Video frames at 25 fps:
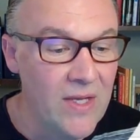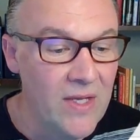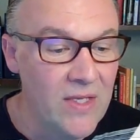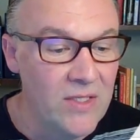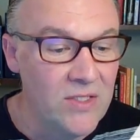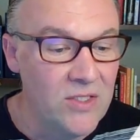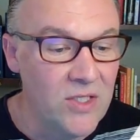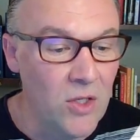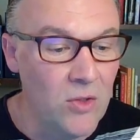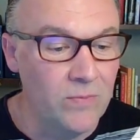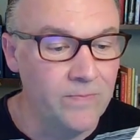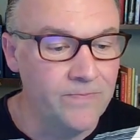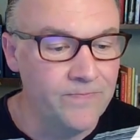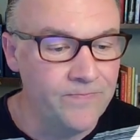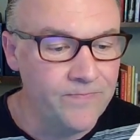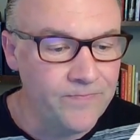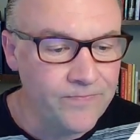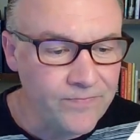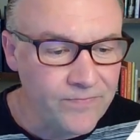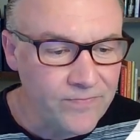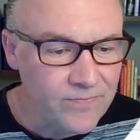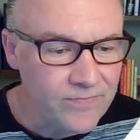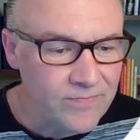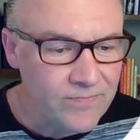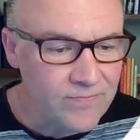So
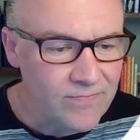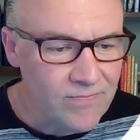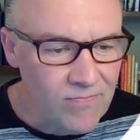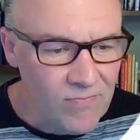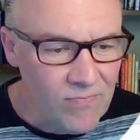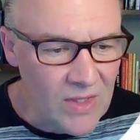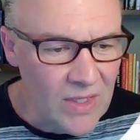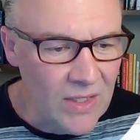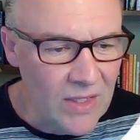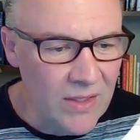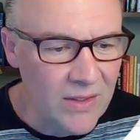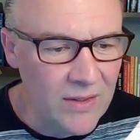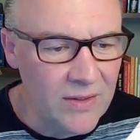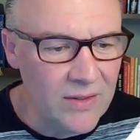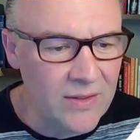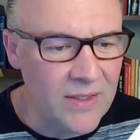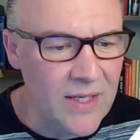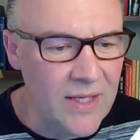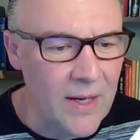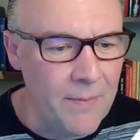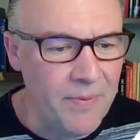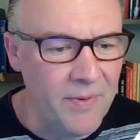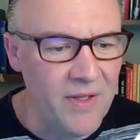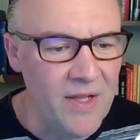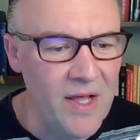
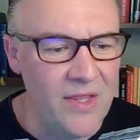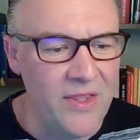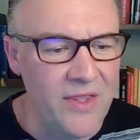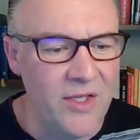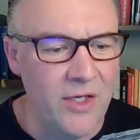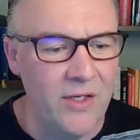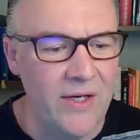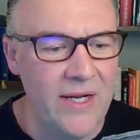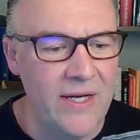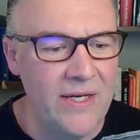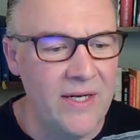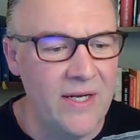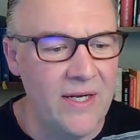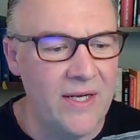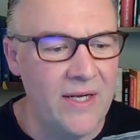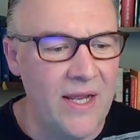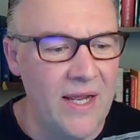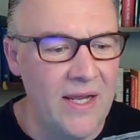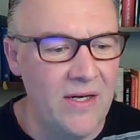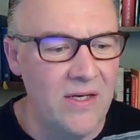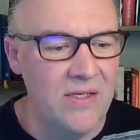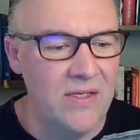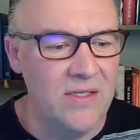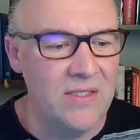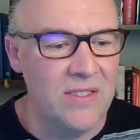couple other
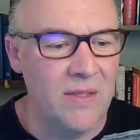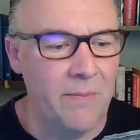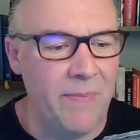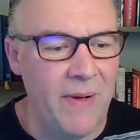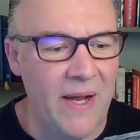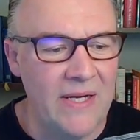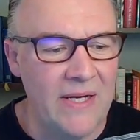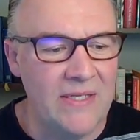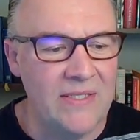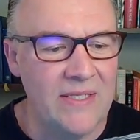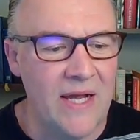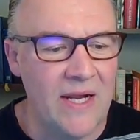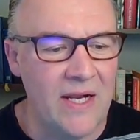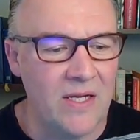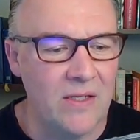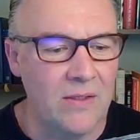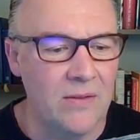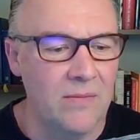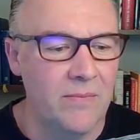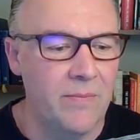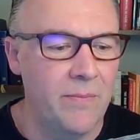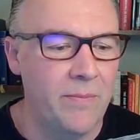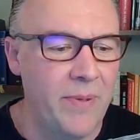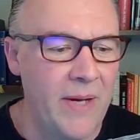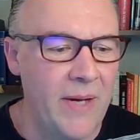indicators, the
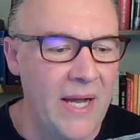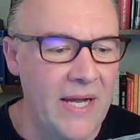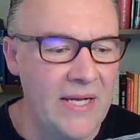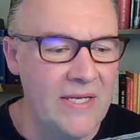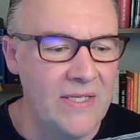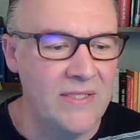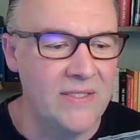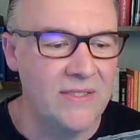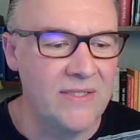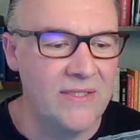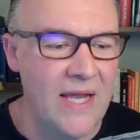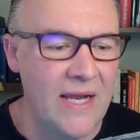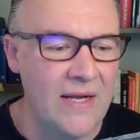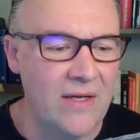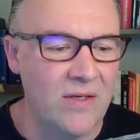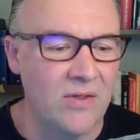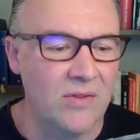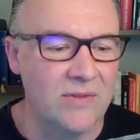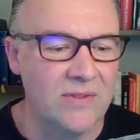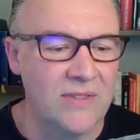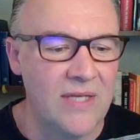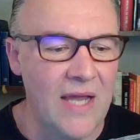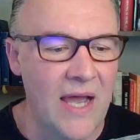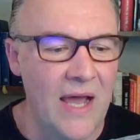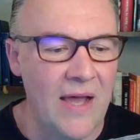pi
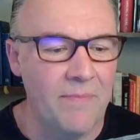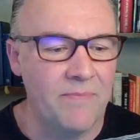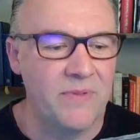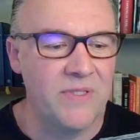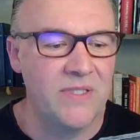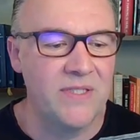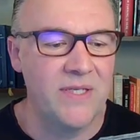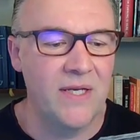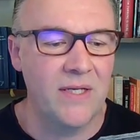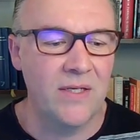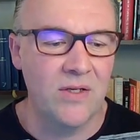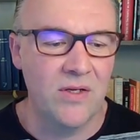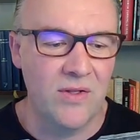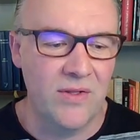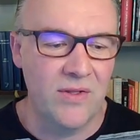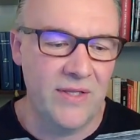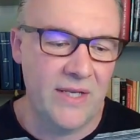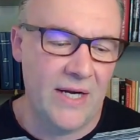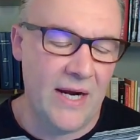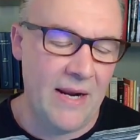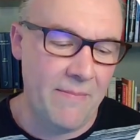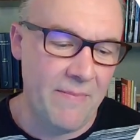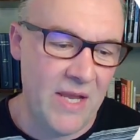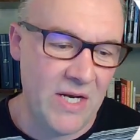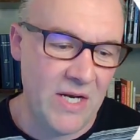cycle top signal that
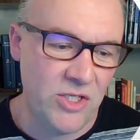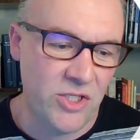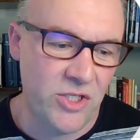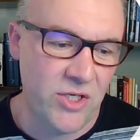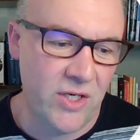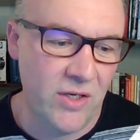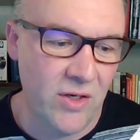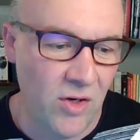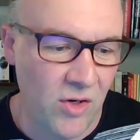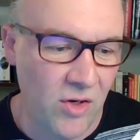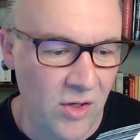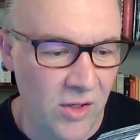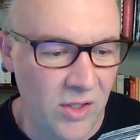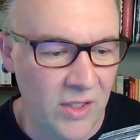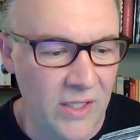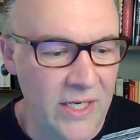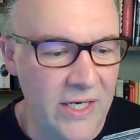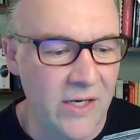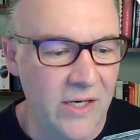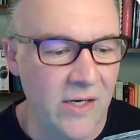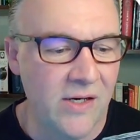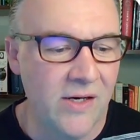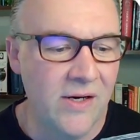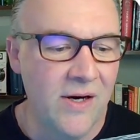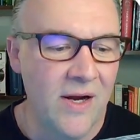I mentioned
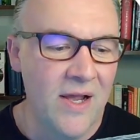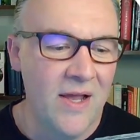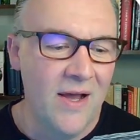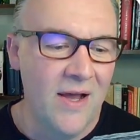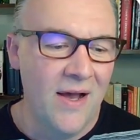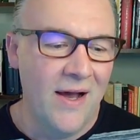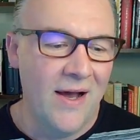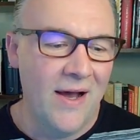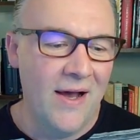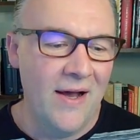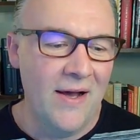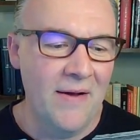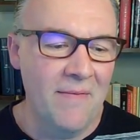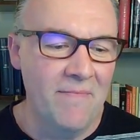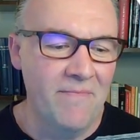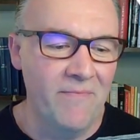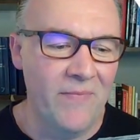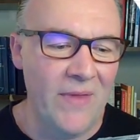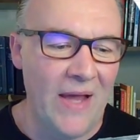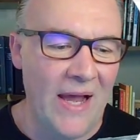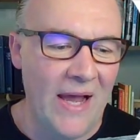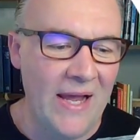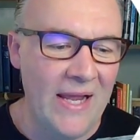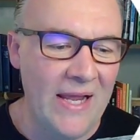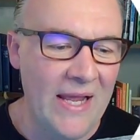earlier.
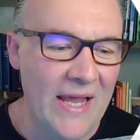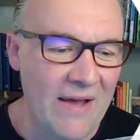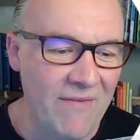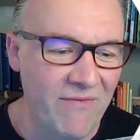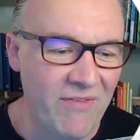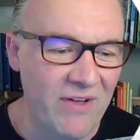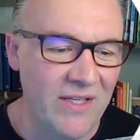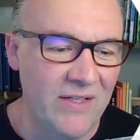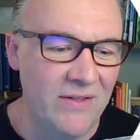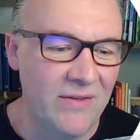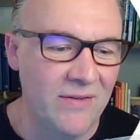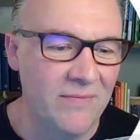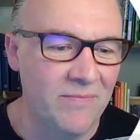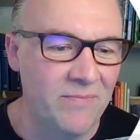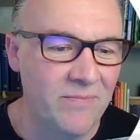I have it